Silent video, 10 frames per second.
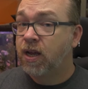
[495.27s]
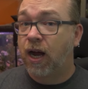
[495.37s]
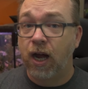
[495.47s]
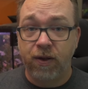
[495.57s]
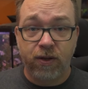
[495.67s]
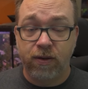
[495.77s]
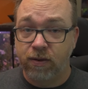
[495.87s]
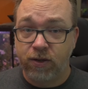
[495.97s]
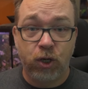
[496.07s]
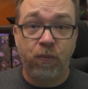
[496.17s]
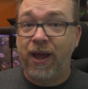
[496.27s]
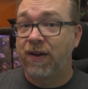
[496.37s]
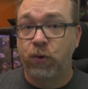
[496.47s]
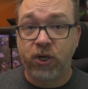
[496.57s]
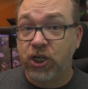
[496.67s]
Uh, you may
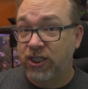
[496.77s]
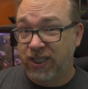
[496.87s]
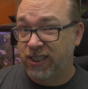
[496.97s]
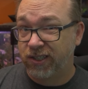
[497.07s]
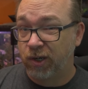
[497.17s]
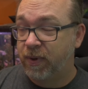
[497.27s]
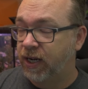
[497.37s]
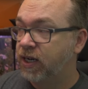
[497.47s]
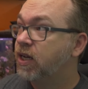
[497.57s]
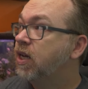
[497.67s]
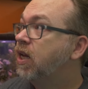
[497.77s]
have to adjust this a little bit,